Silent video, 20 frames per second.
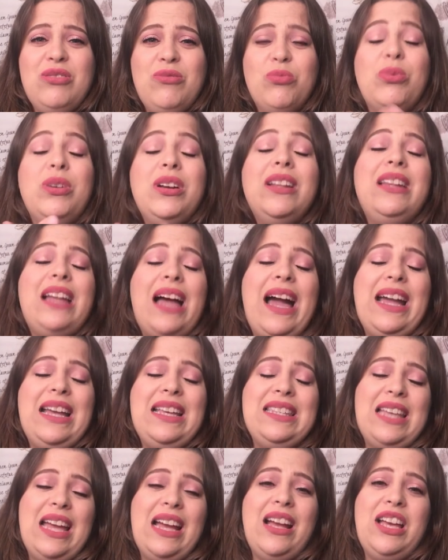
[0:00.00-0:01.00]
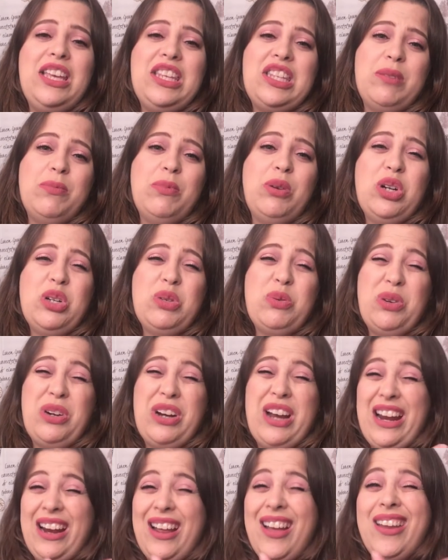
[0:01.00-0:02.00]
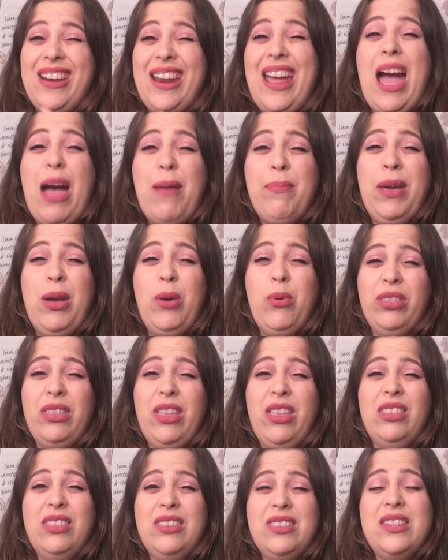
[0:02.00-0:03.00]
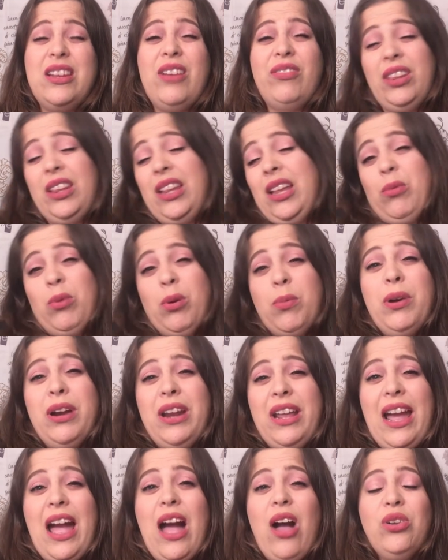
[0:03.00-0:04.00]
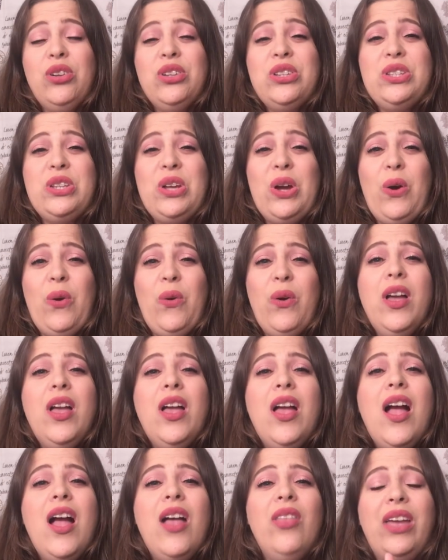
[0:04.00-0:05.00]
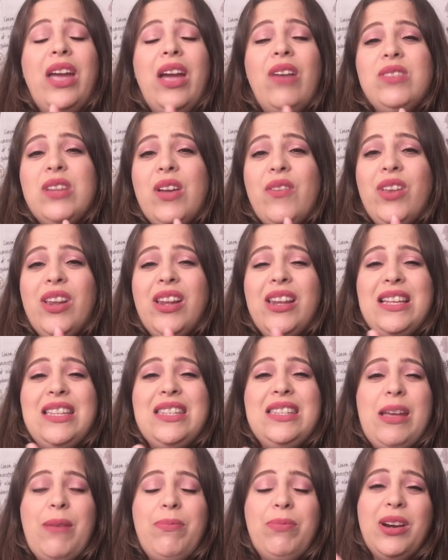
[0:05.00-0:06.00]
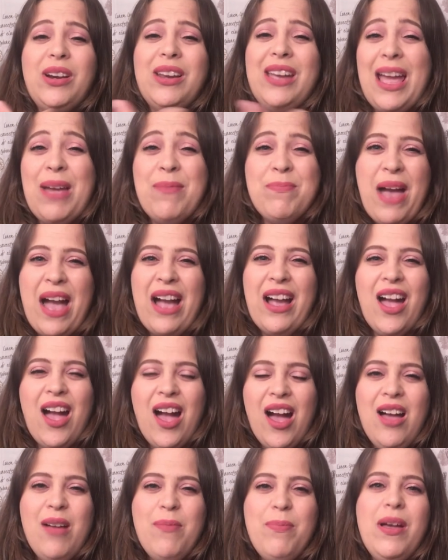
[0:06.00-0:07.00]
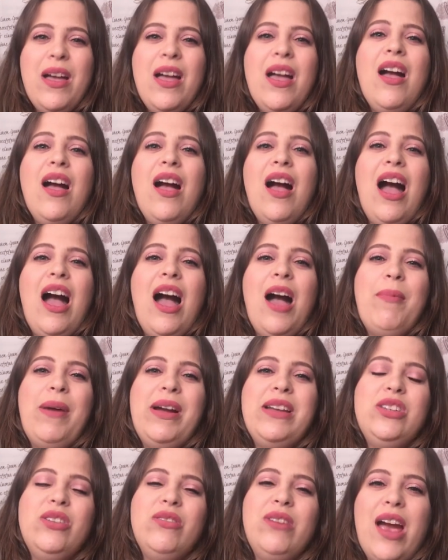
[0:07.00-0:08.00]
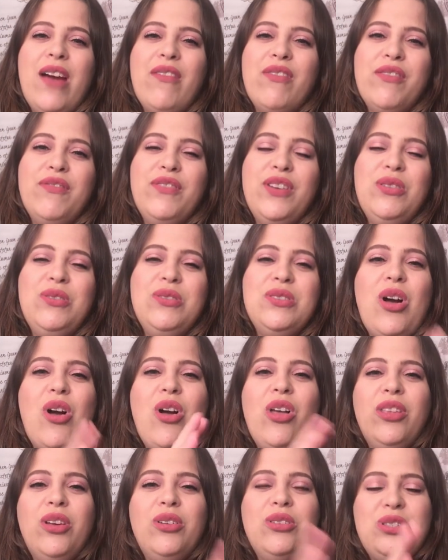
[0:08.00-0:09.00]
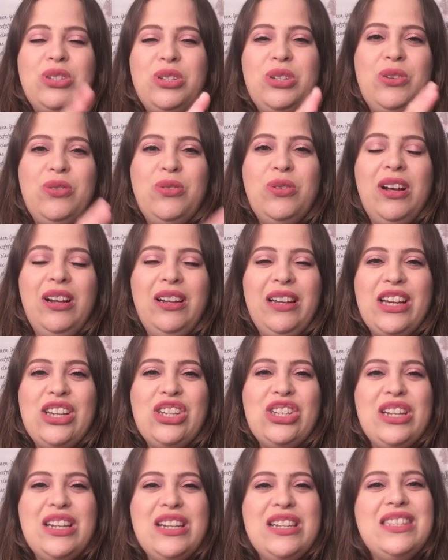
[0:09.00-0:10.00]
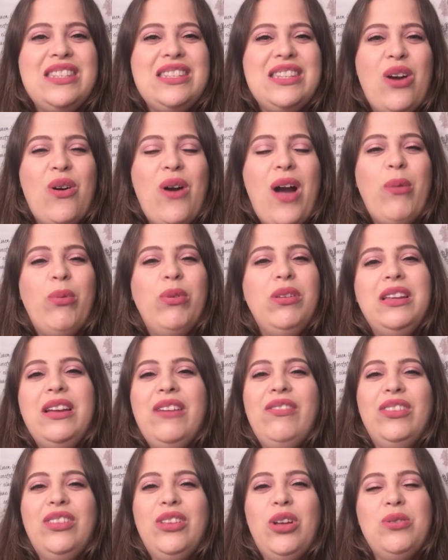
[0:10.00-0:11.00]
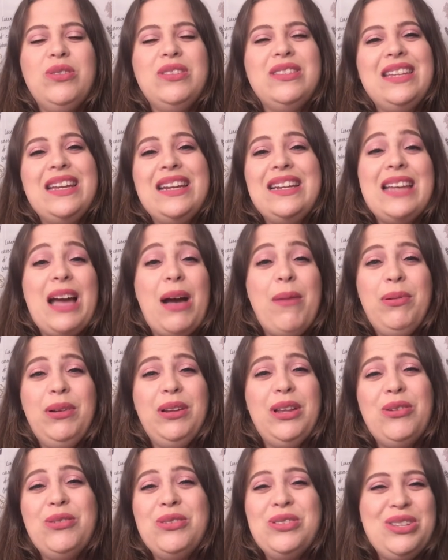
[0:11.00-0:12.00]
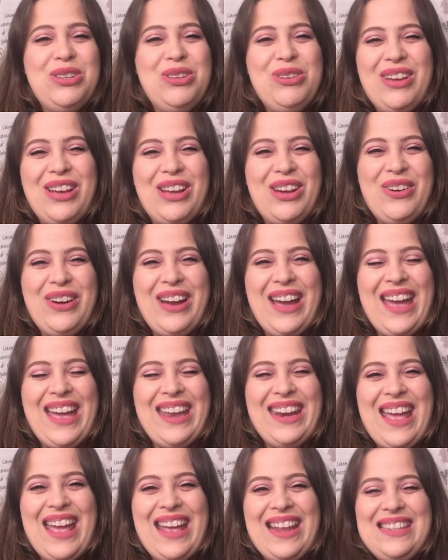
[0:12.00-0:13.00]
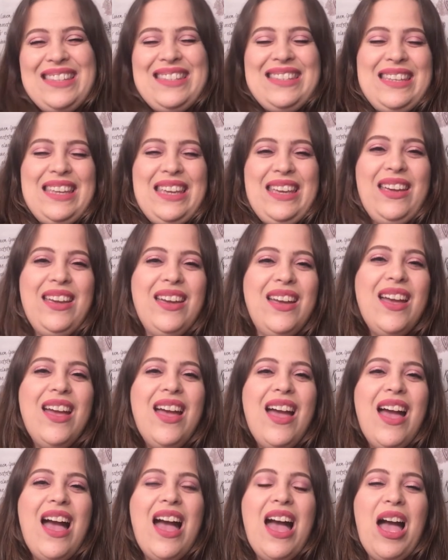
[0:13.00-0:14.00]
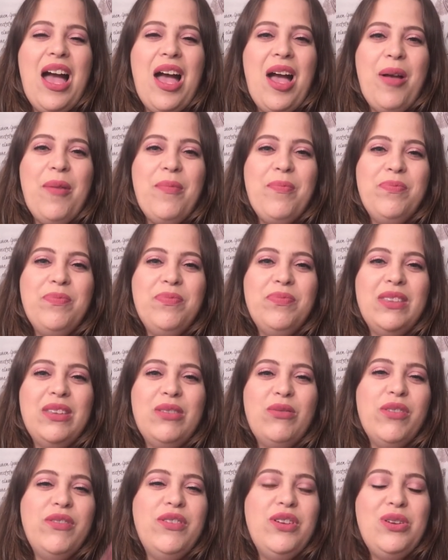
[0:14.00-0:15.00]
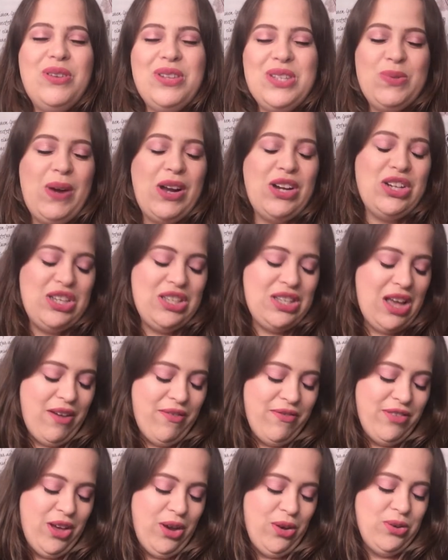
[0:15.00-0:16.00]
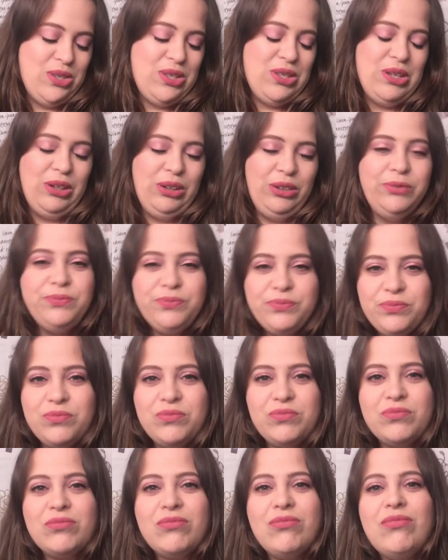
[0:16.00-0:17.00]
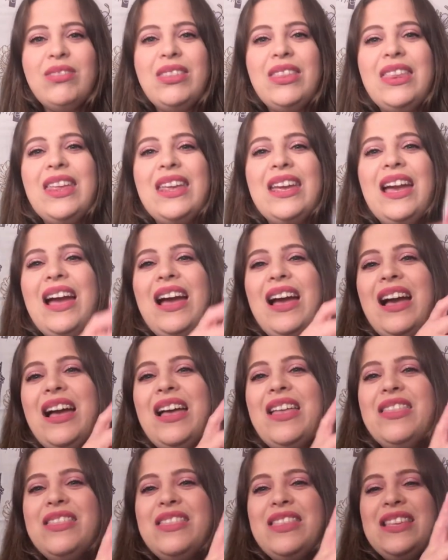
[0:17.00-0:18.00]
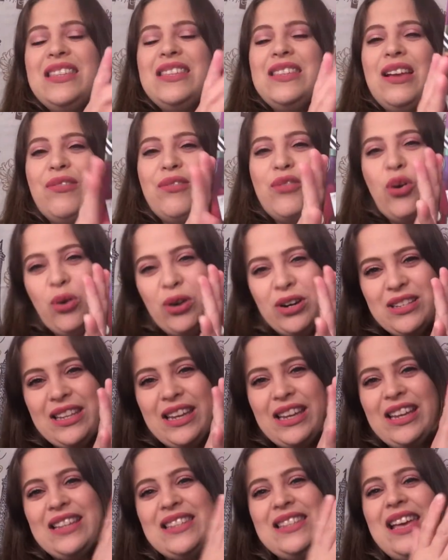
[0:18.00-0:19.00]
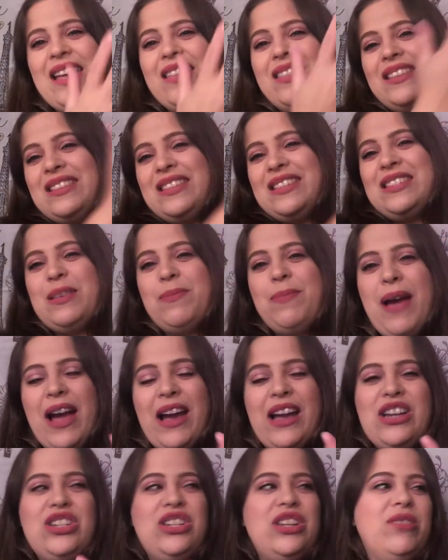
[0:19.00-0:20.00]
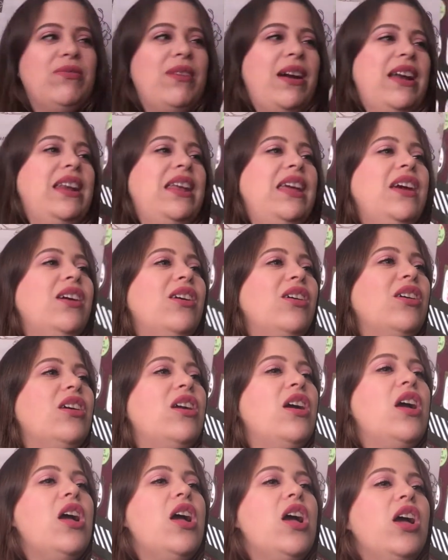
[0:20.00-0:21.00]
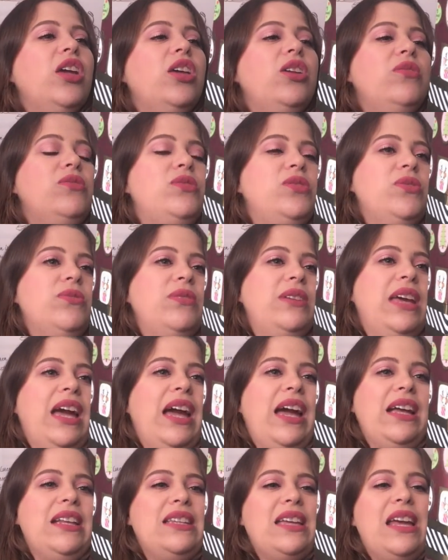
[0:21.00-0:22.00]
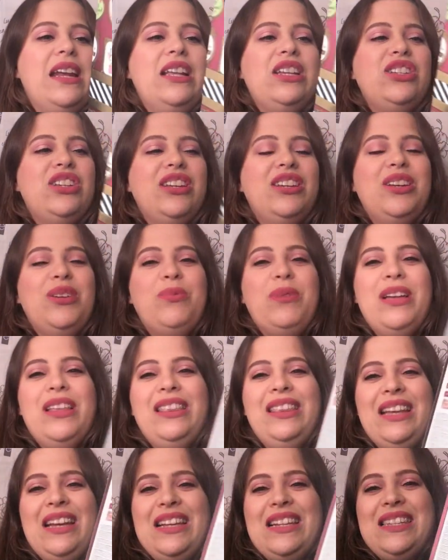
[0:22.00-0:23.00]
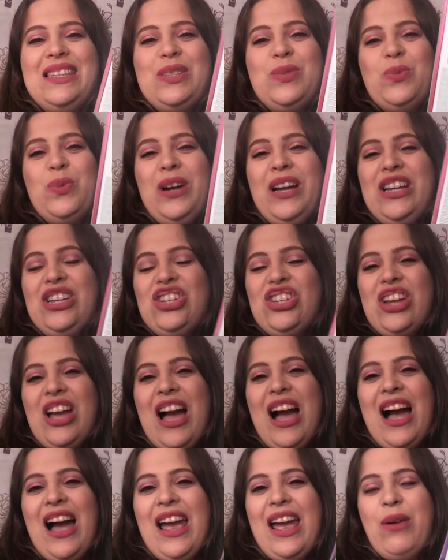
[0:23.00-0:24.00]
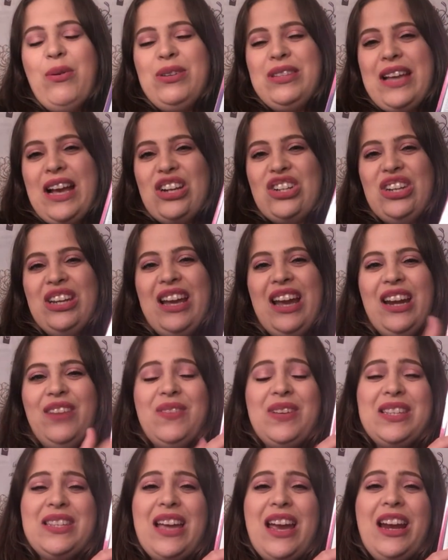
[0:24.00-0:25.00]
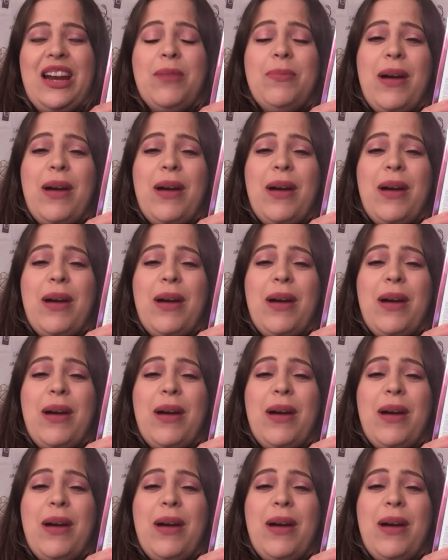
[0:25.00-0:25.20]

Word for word: realized that customers were kind of unhappy with the stuff they were putting out. So they have definitely stepped their game back up. Um, I do have reviews on those two collections, so I will leave those linked down below so you can go ahead and see um, review and swatches of those. So uh, this, of course, like I said, this is the packaging right here. You do get an agenda with this, which I was actually kind of excited